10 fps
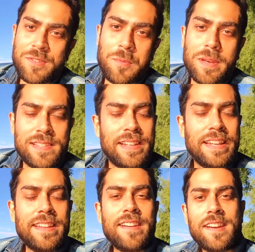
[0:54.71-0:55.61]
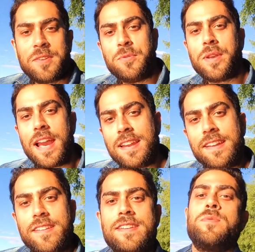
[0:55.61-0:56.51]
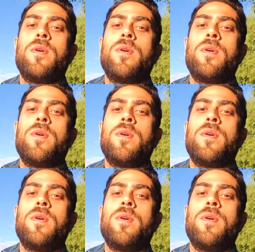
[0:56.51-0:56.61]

So basically there are two categories.